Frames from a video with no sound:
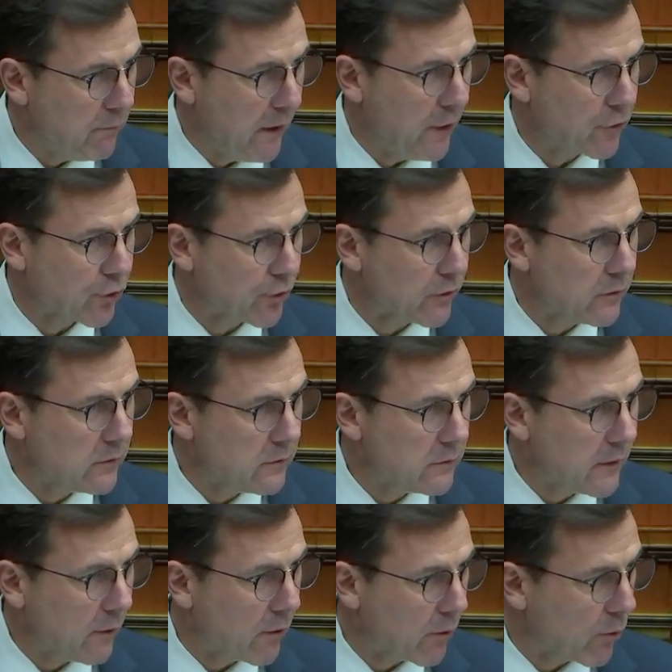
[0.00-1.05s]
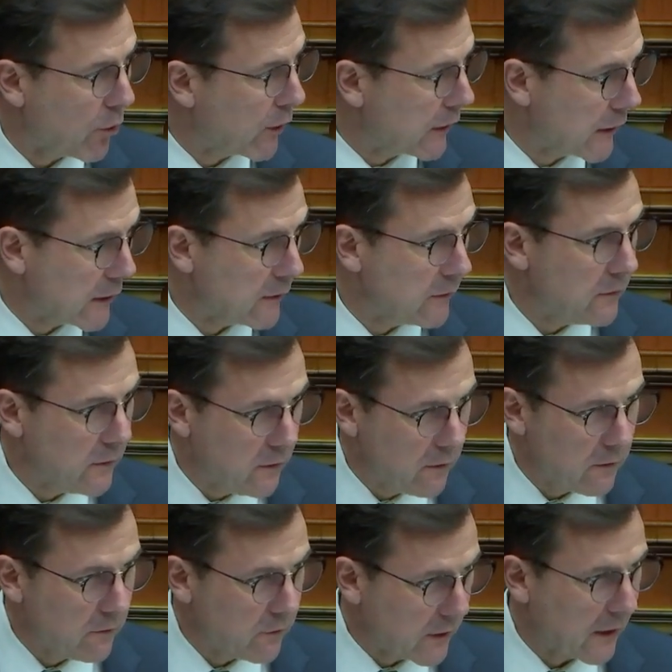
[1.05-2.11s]
measure that we're working
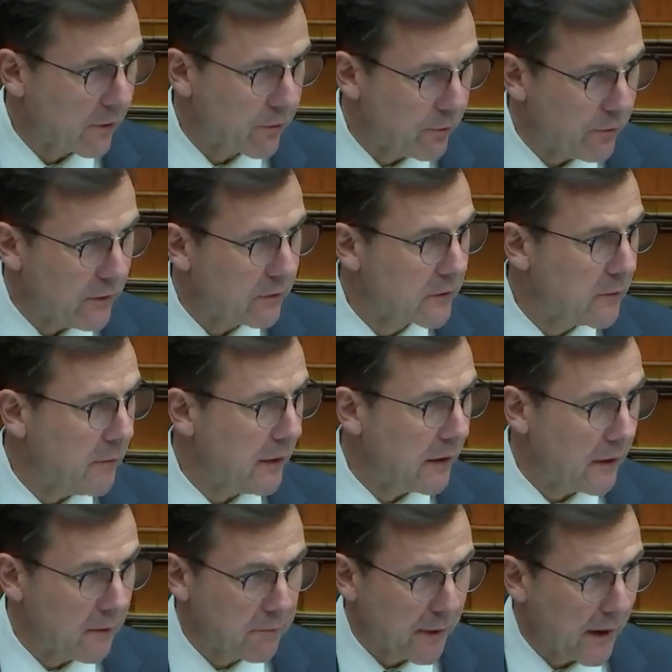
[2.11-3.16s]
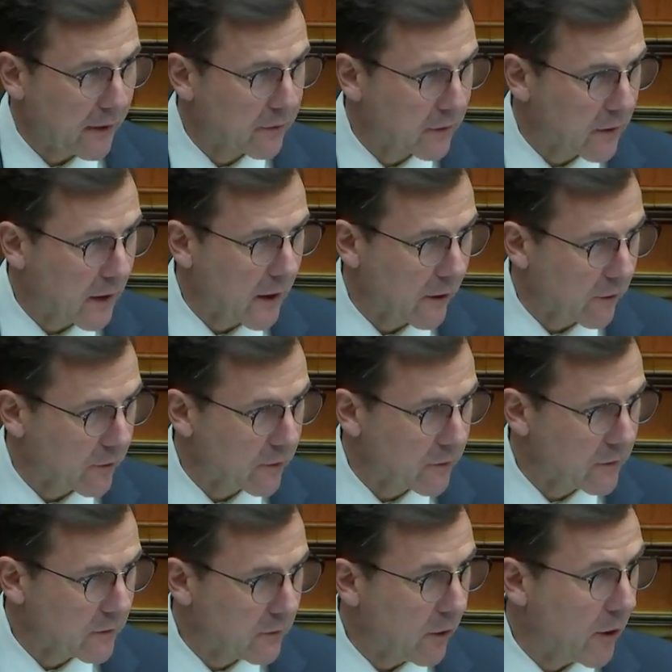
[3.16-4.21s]
to get through this committee and pass the
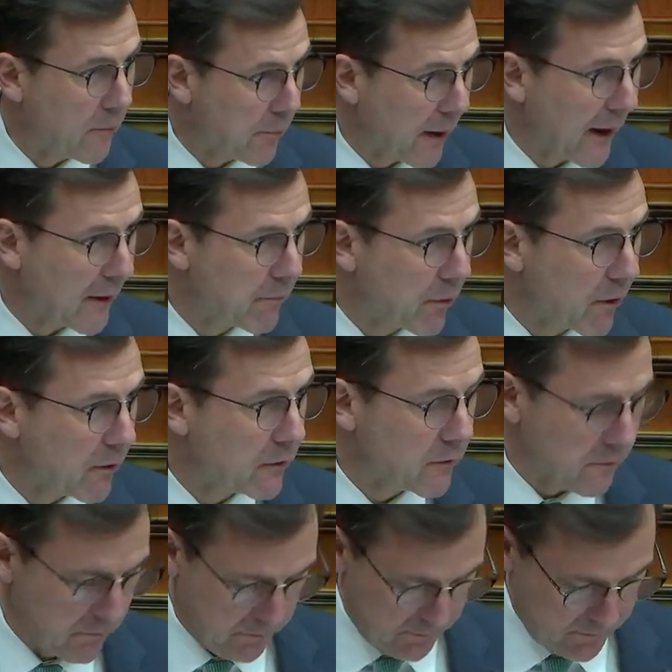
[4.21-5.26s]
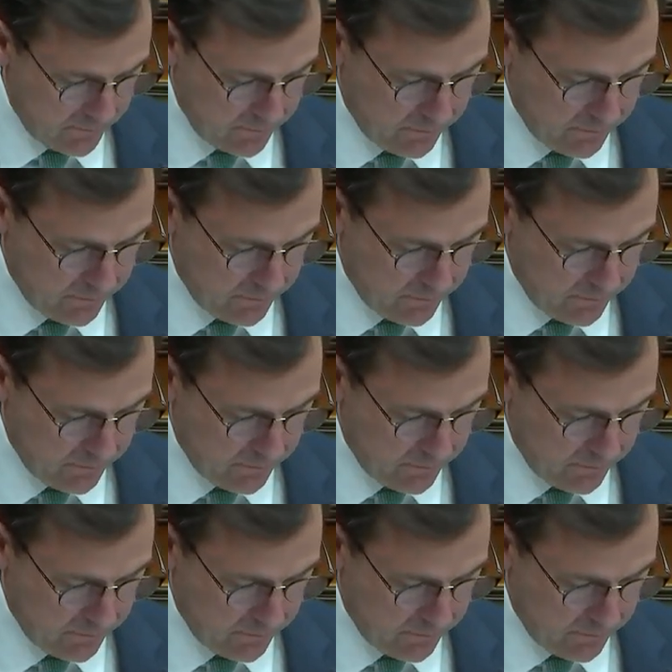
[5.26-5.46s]
Congress on a bipartisan